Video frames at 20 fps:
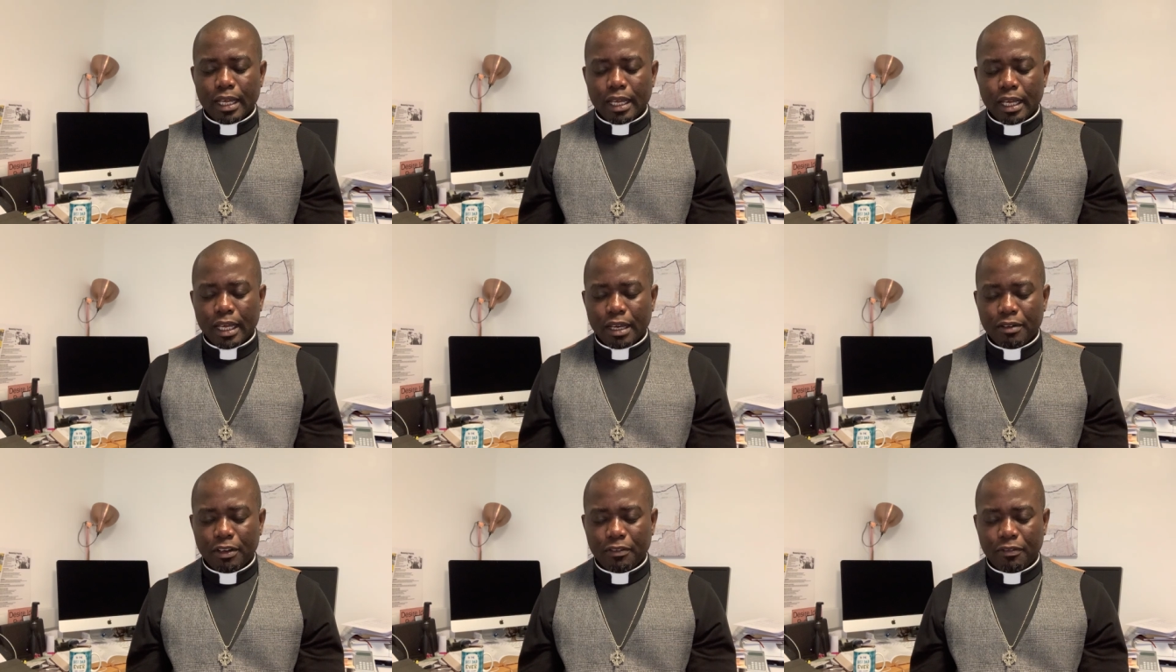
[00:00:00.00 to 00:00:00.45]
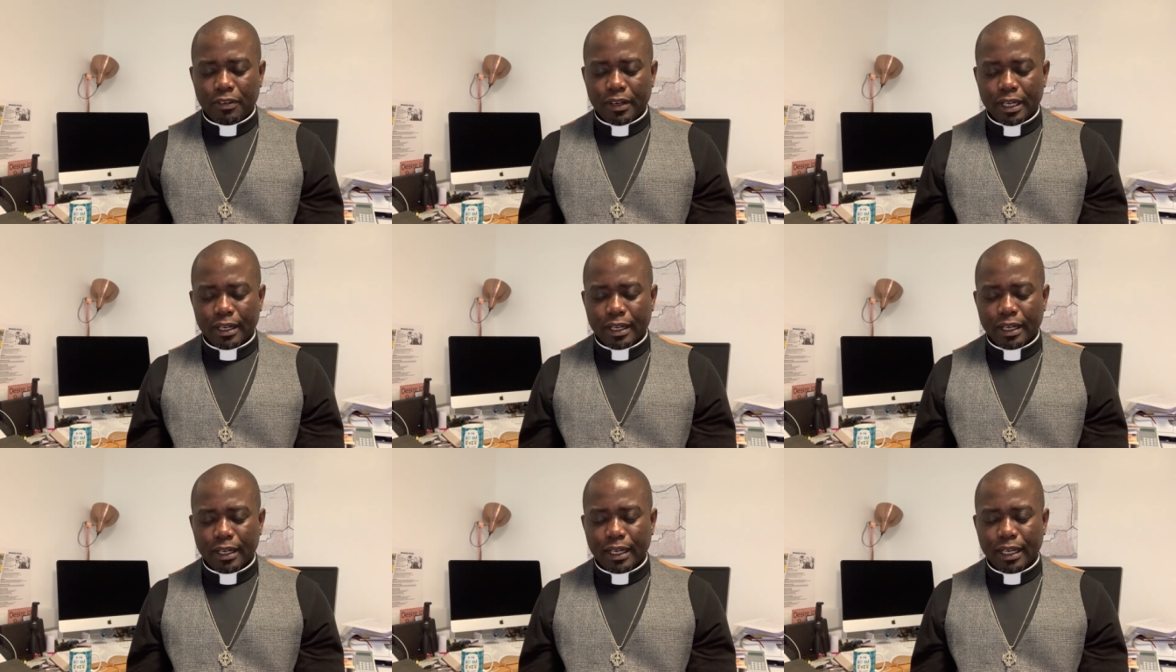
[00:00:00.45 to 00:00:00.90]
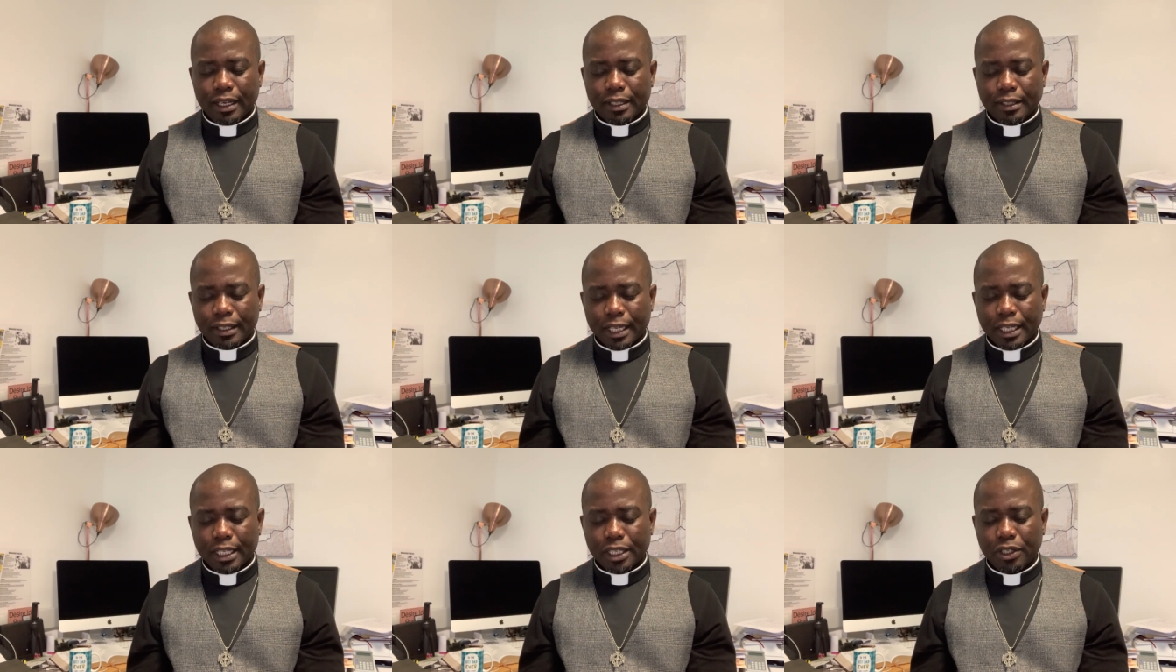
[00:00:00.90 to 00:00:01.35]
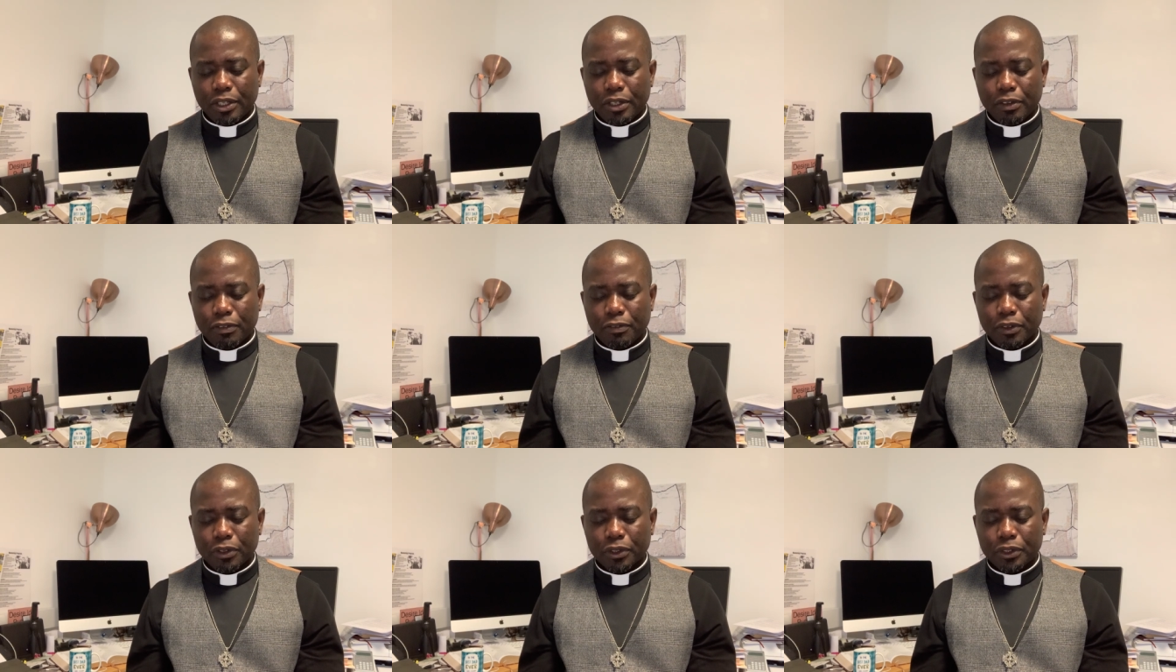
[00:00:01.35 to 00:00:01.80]
Heavenly Father, I thank
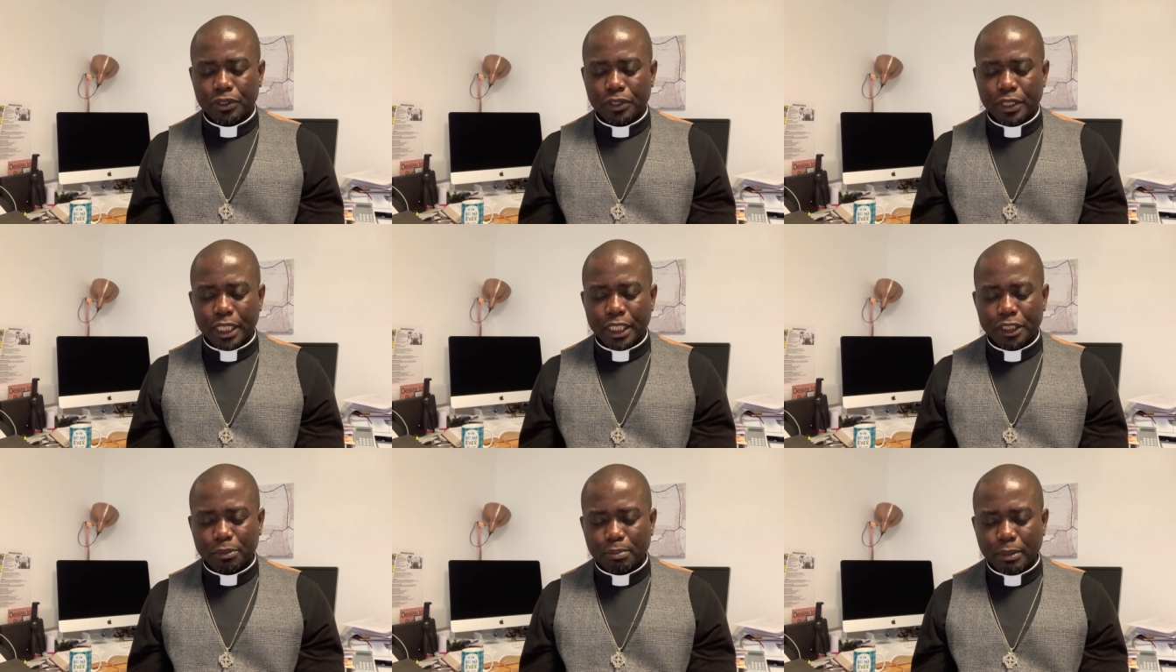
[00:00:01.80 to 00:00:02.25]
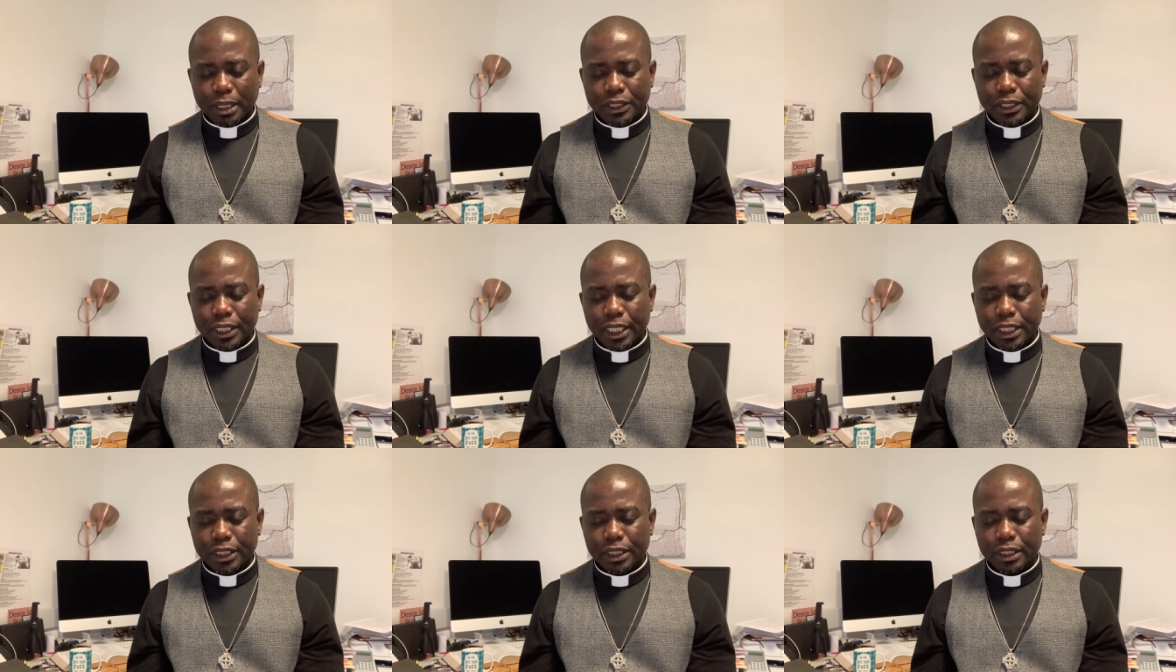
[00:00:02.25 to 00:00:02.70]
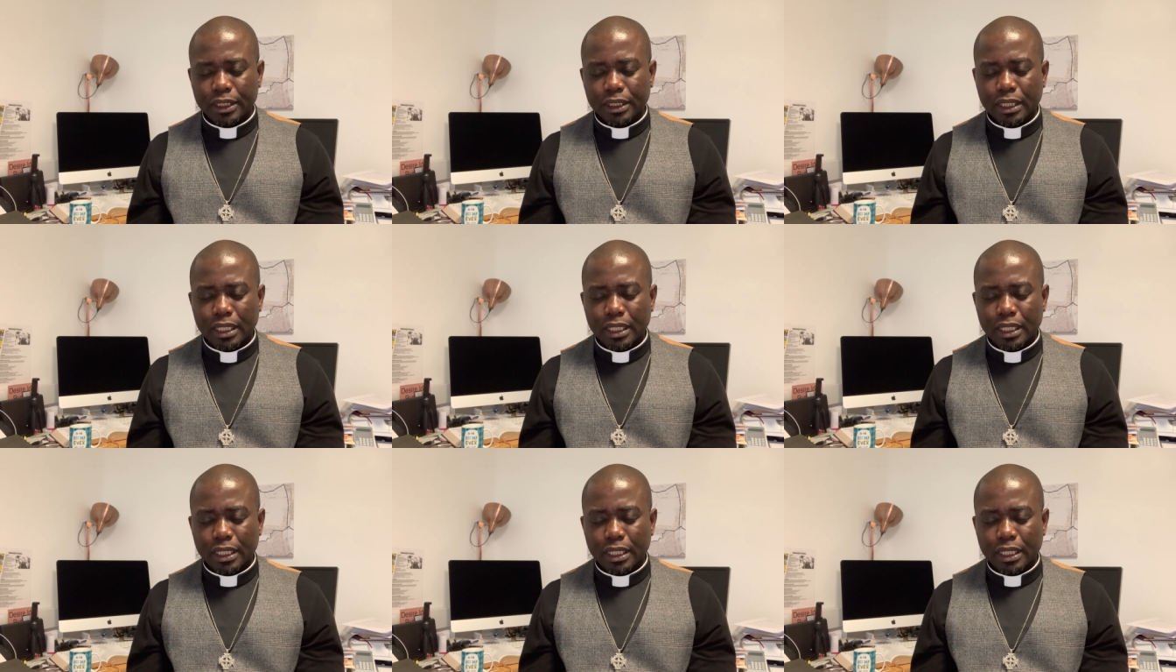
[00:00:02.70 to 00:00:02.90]
you for today's message